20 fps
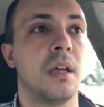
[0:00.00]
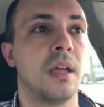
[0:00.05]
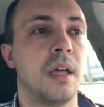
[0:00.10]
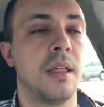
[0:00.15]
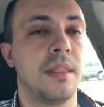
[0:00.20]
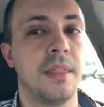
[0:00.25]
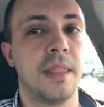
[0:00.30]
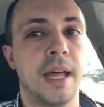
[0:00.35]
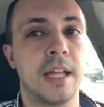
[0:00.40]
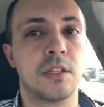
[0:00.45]

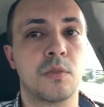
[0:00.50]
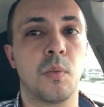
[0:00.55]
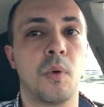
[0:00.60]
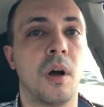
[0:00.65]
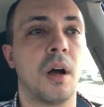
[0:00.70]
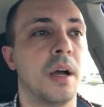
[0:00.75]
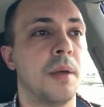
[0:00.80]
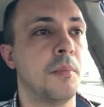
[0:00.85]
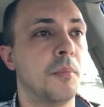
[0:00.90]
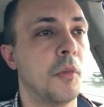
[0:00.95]
And that's
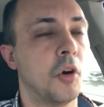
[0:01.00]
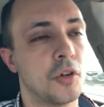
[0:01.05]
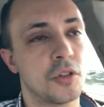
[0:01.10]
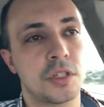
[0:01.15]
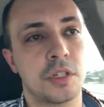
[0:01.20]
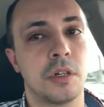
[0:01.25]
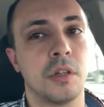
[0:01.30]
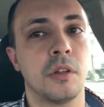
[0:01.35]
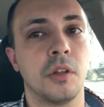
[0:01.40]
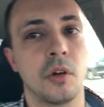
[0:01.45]
why
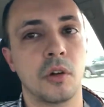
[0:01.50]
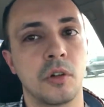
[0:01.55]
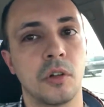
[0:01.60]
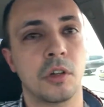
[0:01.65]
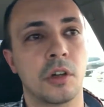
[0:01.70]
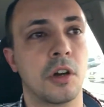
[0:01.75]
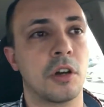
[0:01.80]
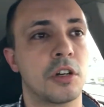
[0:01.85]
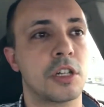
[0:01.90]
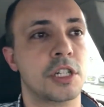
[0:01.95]
most of the local
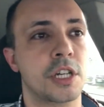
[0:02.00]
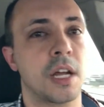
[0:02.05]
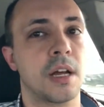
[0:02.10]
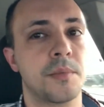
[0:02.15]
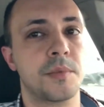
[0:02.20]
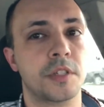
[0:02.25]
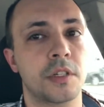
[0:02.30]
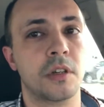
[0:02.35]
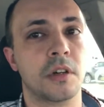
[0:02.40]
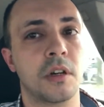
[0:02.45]
card
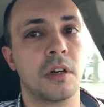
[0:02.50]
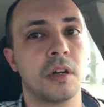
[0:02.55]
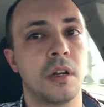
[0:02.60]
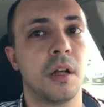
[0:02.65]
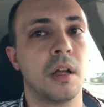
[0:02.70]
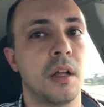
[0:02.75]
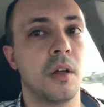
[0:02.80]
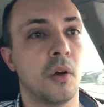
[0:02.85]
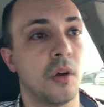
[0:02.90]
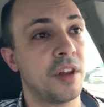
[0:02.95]
shops or
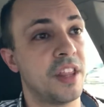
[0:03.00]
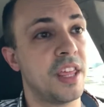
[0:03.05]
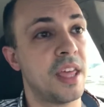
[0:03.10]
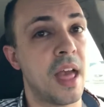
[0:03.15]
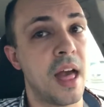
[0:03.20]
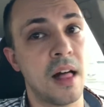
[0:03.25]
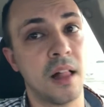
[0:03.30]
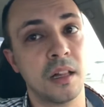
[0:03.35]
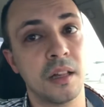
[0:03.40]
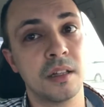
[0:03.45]
the
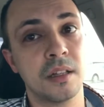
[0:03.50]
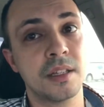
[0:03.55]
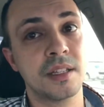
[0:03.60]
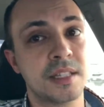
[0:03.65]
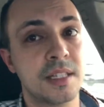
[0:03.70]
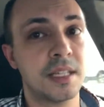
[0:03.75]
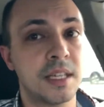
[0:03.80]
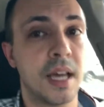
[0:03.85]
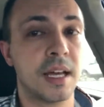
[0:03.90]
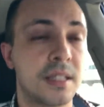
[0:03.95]

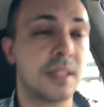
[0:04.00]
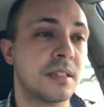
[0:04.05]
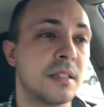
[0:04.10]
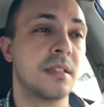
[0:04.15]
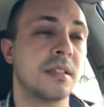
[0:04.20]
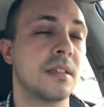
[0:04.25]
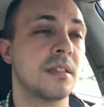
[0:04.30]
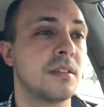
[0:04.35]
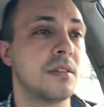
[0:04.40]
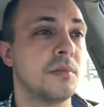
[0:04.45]

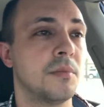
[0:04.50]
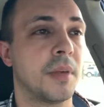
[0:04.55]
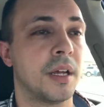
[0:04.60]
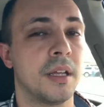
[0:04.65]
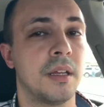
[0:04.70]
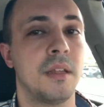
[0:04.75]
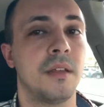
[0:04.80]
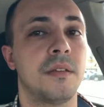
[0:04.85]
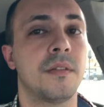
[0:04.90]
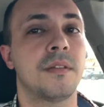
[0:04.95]
LCSs, as you
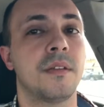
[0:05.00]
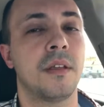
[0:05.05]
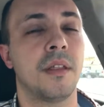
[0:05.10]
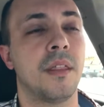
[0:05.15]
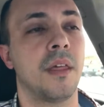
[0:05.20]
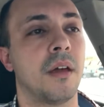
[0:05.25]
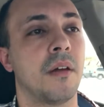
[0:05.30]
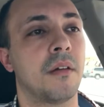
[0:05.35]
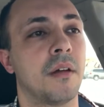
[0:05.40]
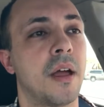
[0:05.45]
might see
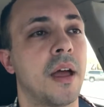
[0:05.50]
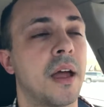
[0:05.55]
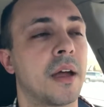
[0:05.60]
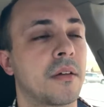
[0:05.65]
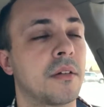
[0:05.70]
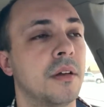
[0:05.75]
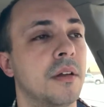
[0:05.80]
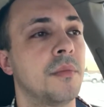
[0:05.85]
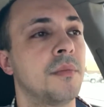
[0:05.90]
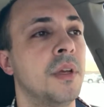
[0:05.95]
their
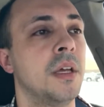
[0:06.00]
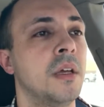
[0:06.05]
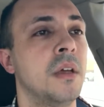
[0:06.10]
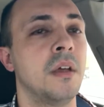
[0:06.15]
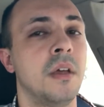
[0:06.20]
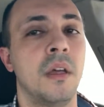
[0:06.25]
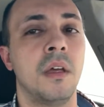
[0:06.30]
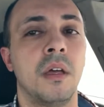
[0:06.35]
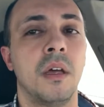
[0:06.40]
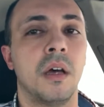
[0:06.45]
acronym,
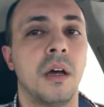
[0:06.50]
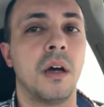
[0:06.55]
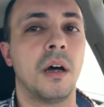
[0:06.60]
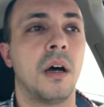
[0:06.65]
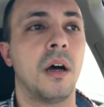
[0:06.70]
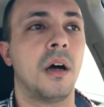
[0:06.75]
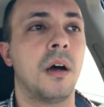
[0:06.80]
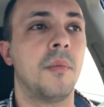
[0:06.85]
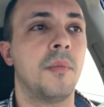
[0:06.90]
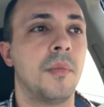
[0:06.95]

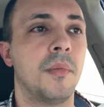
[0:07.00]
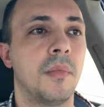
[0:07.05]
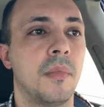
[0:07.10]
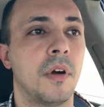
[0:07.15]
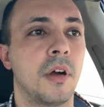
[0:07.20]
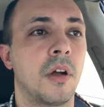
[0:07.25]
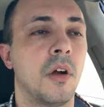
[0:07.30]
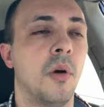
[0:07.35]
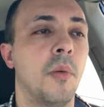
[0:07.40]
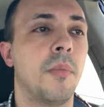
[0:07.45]

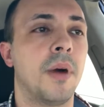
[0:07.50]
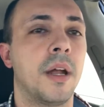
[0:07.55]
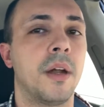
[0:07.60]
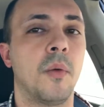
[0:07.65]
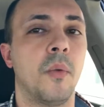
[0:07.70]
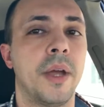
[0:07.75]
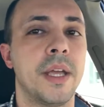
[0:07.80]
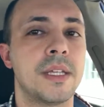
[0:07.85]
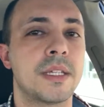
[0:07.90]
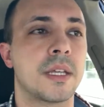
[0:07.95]
are going by the
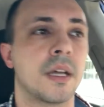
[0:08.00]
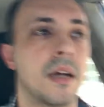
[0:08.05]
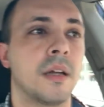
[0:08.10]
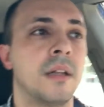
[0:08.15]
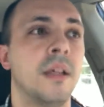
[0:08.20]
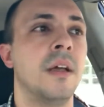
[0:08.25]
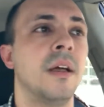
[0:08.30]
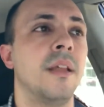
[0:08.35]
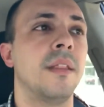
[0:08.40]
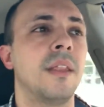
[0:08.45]
wayside.
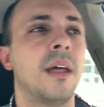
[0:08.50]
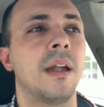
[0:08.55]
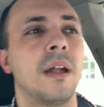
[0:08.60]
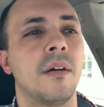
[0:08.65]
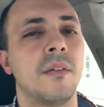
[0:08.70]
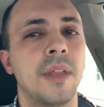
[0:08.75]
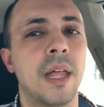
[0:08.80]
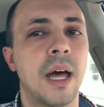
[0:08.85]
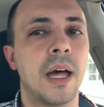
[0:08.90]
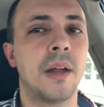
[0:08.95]
Now,
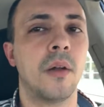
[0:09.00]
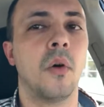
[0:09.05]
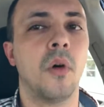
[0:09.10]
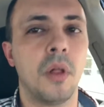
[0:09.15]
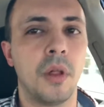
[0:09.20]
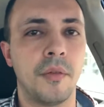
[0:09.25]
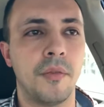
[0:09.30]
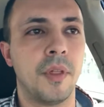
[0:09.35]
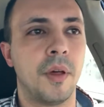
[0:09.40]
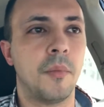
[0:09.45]
not
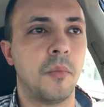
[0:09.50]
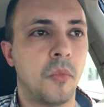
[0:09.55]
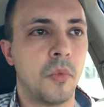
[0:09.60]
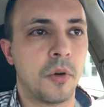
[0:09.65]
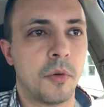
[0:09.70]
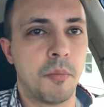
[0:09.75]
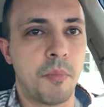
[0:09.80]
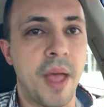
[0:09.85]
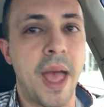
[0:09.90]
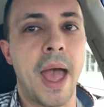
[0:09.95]
all of them
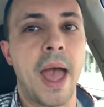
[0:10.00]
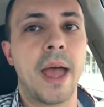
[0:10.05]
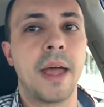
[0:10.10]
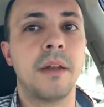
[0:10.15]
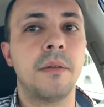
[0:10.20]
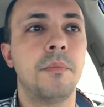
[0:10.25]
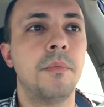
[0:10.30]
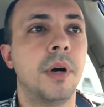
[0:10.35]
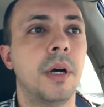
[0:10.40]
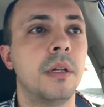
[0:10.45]
were bad,
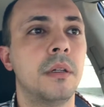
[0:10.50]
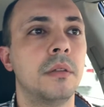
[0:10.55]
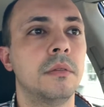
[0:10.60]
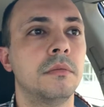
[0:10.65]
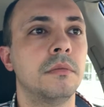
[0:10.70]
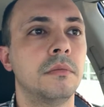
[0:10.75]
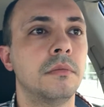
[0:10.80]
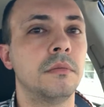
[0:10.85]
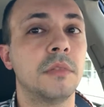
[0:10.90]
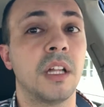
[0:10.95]
but
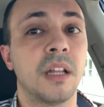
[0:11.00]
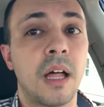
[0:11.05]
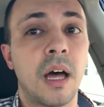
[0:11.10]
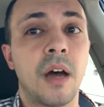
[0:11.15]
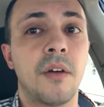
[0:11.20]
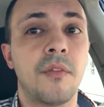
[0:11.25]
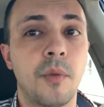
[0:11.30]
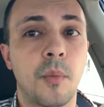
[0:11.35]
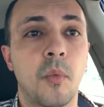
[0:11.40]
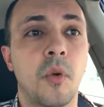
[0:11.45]
a
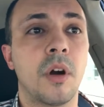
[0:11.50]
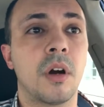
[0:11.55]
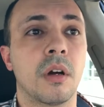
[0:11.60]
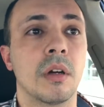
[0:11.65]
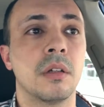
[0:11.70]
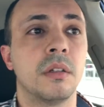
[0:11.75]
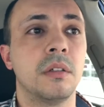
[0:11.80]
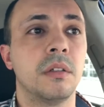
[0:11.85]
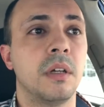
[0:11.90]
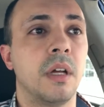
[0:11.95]
lot of them were.
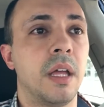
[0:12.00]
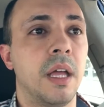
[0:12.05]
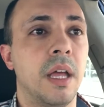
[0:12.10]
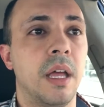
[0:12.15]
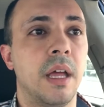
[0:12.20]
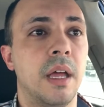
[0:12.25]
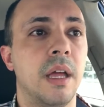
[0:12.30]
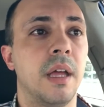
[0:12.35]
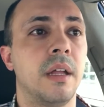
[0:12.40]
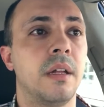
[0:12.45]

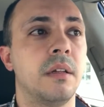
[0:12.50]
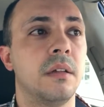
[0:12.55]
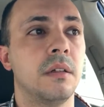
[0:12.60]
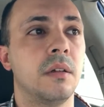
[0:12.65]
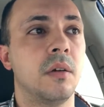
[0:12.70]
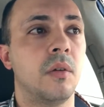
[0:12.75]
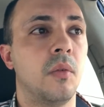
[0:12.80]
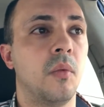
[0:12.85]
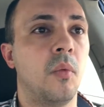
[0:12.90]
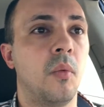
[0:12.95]
And
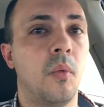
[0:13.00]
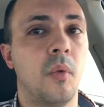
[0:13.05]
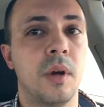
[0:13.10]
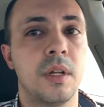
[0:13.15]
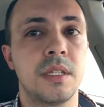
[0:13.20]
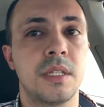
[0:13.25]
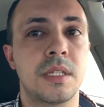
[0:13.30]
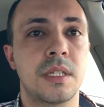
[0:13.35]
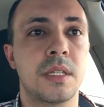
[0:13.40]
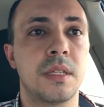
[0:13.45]

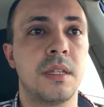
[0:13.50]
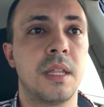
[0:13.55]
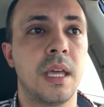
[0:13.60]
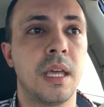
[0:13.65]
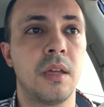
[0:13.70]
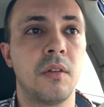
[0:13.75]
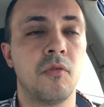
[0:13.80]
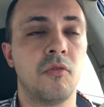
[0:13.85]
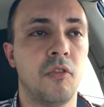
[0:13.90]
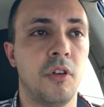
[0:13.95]
once
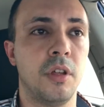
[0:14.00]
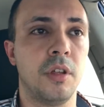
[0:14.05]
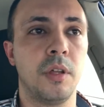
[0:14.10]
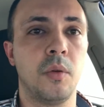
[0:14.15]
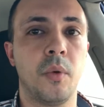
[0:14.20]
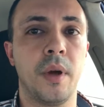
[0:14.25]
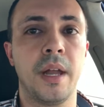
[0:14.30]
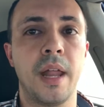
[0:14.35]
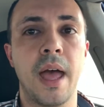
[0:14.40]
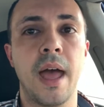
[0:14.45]
they really
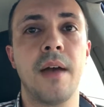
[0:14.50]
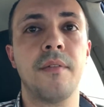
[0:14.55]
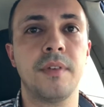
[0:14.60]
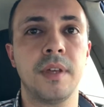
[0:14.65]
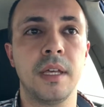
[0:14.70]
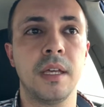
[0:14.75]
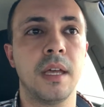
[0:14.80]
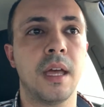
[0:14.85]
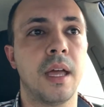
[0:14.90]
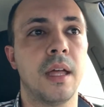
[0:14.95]
went
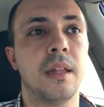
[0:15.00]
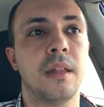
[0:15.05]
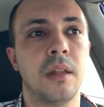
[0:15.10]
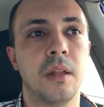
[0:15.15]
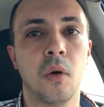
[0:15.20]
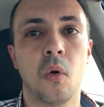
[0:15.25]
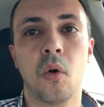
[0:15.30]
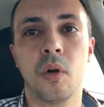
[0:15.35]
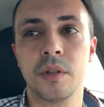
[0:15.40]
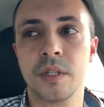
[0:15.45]
heavy and
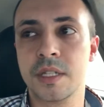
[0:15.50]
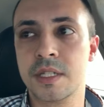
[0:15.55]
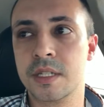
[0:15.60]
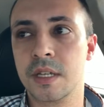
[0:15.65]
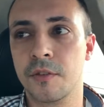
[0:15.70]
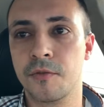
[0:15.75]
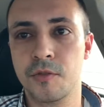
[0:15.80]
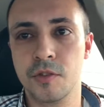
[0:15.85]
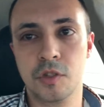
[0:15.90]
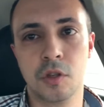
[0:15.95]
all this
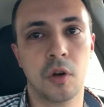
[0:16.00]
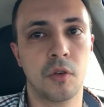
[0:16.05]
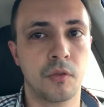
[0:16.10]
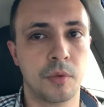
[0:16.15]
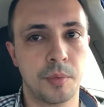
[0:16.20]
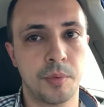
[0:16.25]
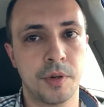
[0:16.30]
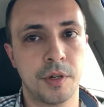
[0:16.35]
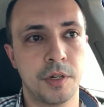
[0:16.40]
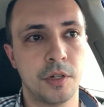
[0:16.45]
stuff was
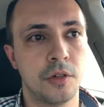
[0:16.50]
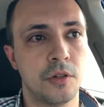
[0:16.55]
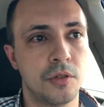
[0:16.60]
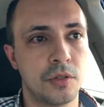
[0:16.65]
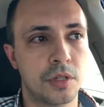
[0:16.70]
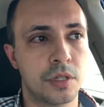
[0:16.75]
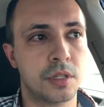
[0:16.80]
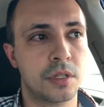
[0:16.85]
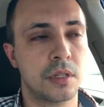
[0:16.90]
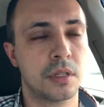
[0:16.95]

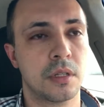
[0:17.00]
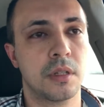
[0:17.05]
overproduced,